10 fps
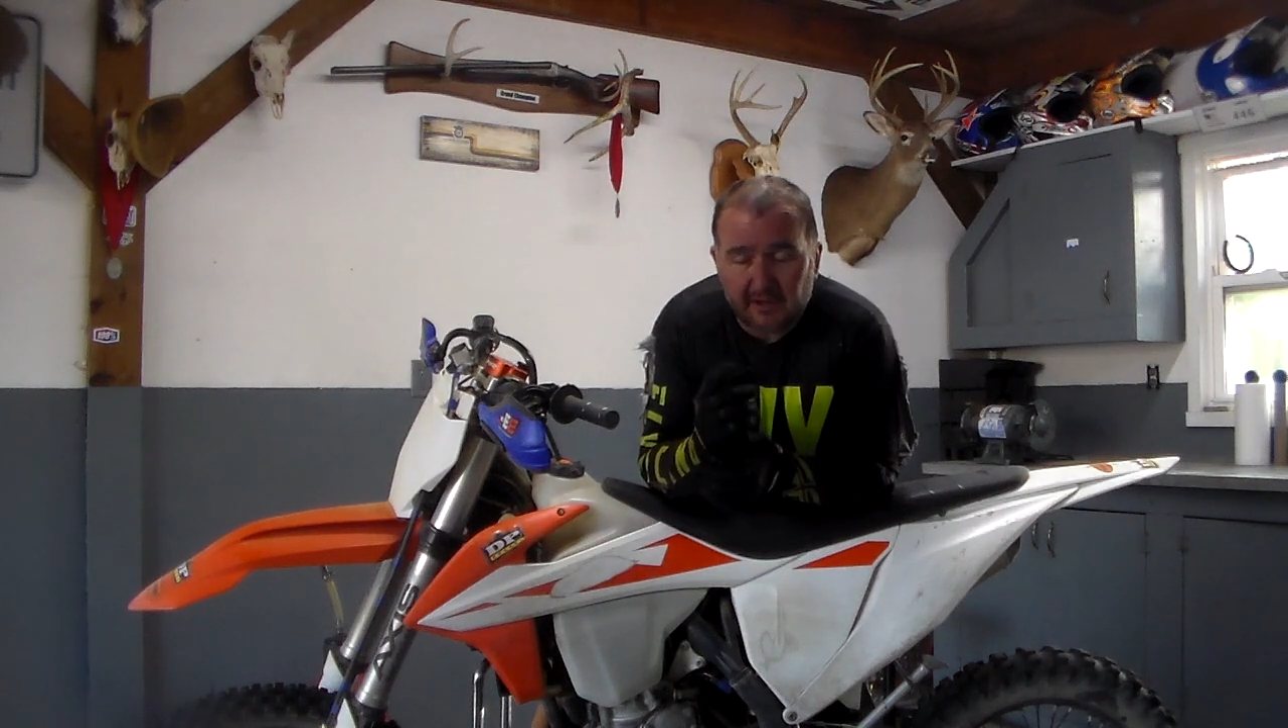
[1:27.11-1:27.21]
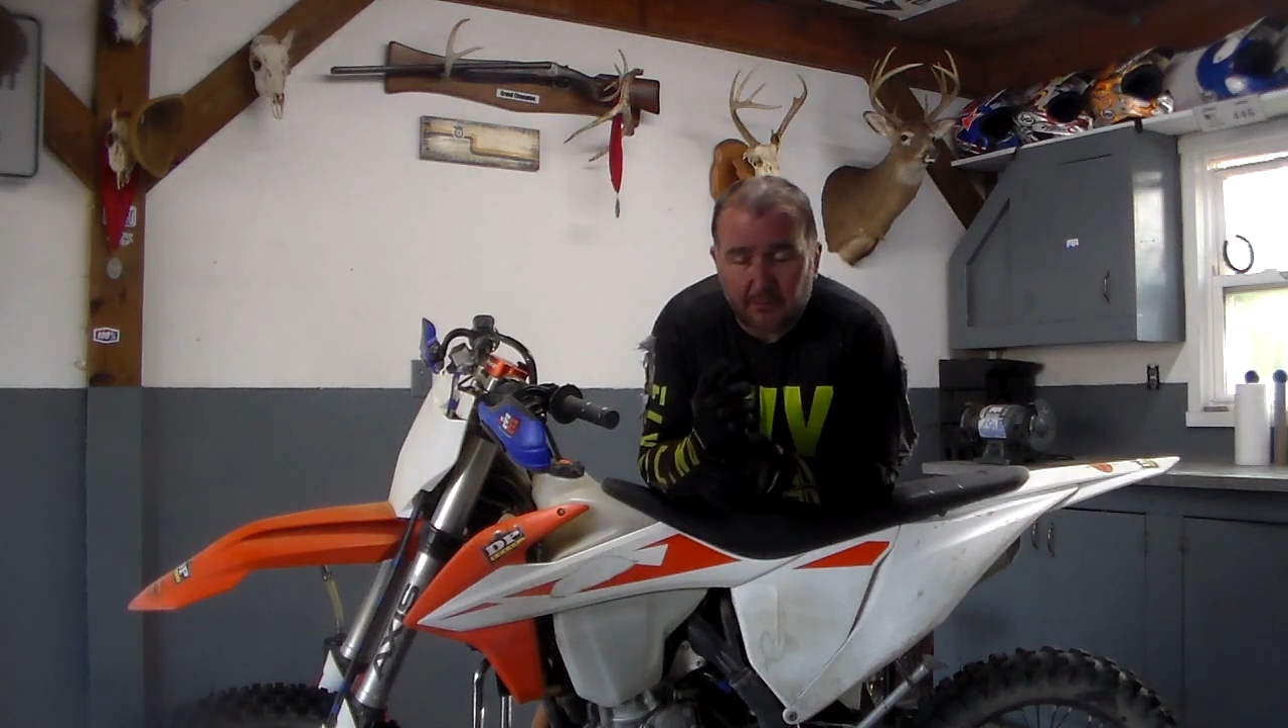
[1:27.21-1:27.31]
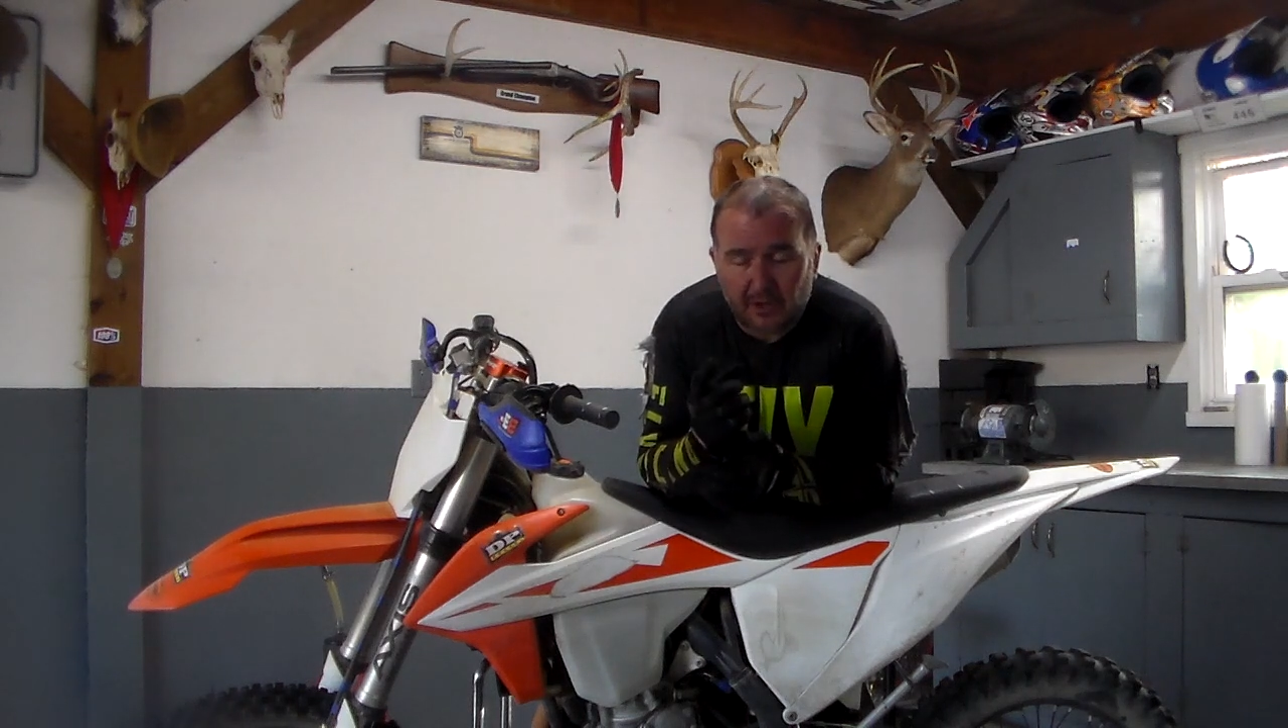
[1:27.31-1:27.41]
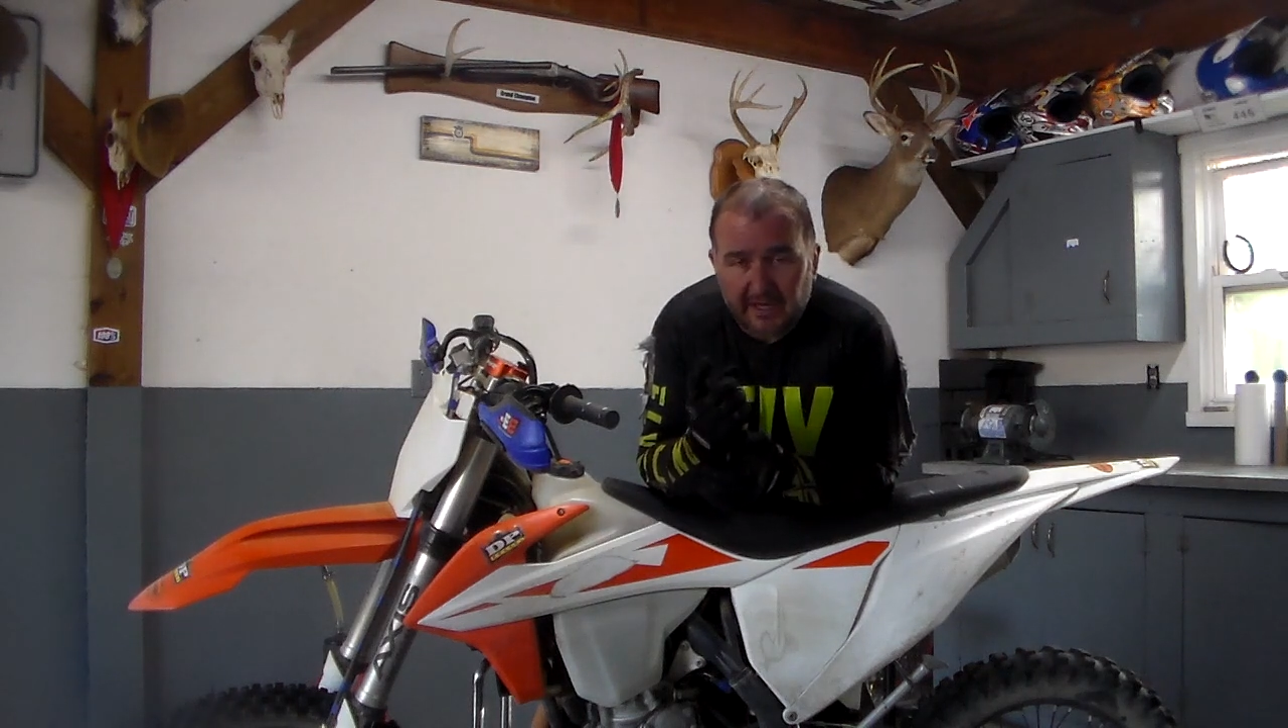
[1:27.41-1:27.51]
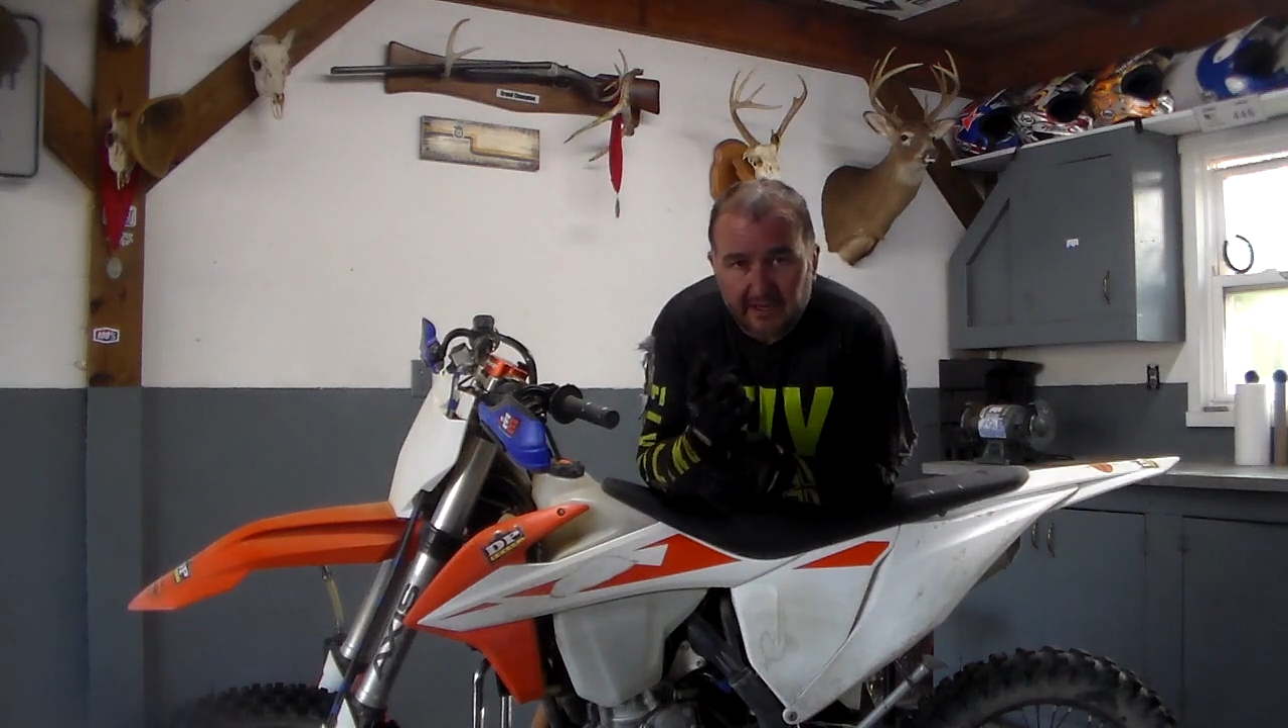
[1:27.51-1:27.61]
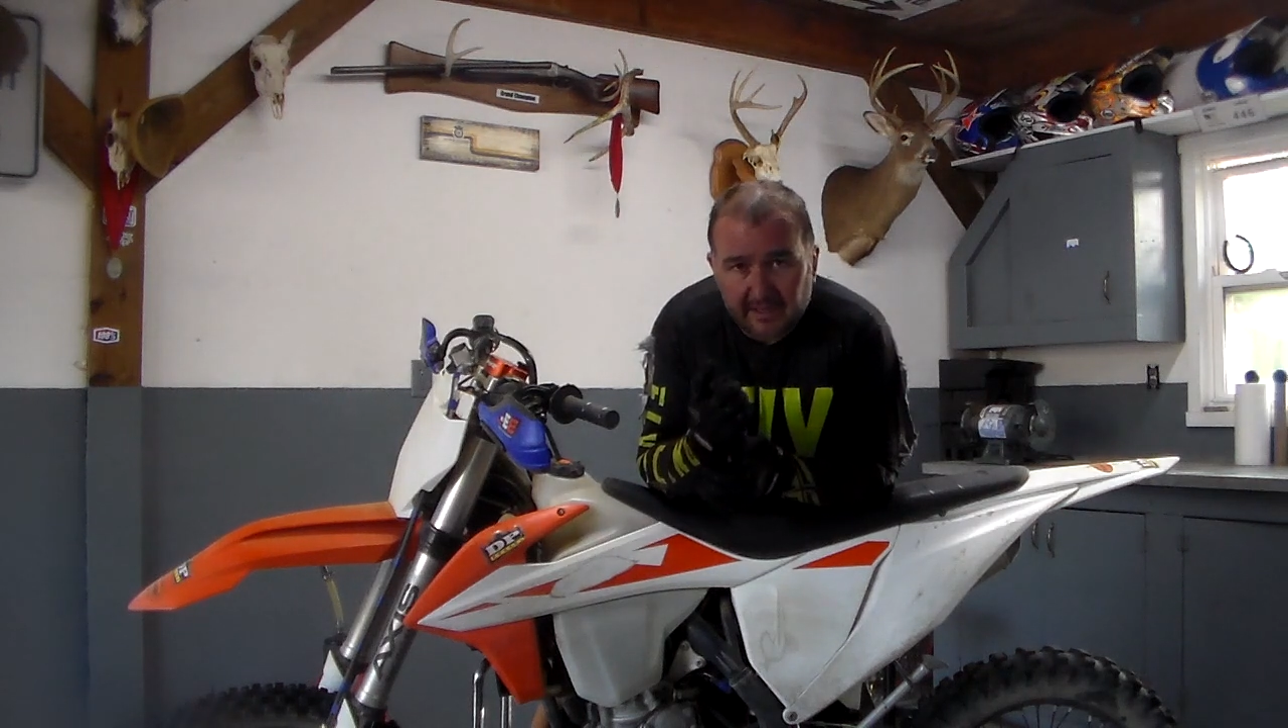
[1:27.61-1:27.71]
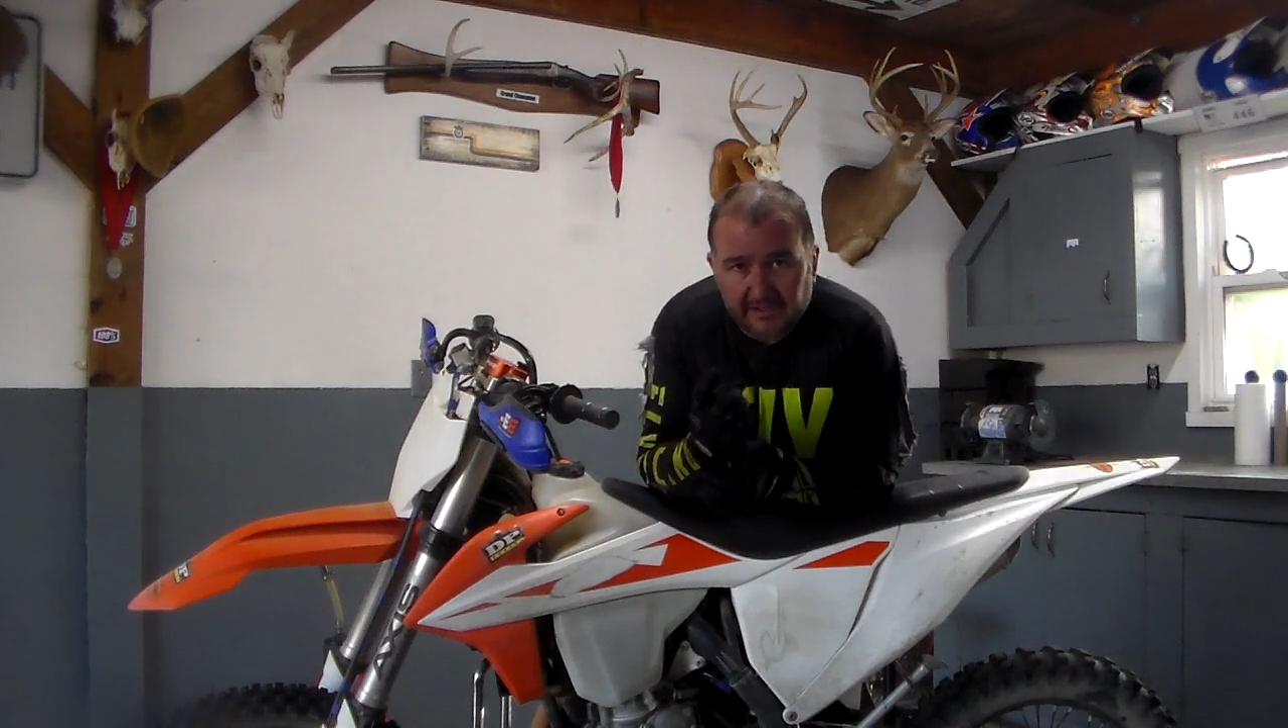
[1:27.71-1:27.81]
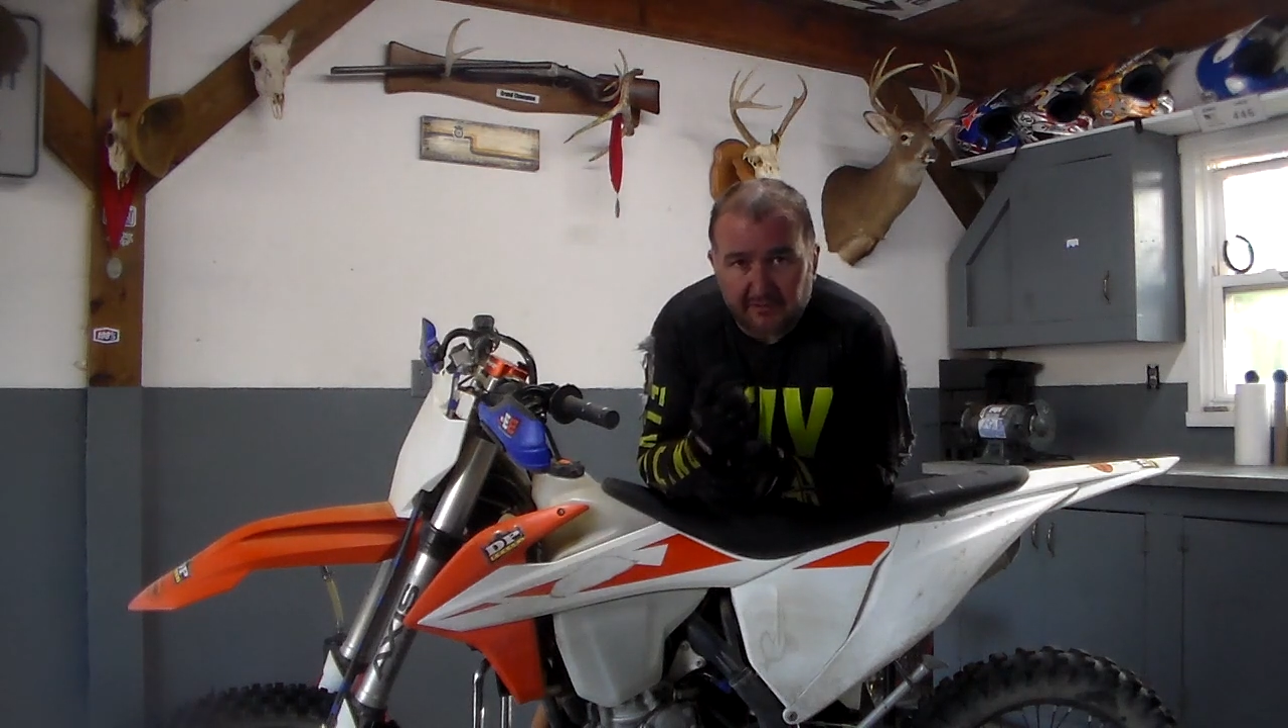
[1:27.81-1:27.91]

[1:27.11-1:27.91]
your braking is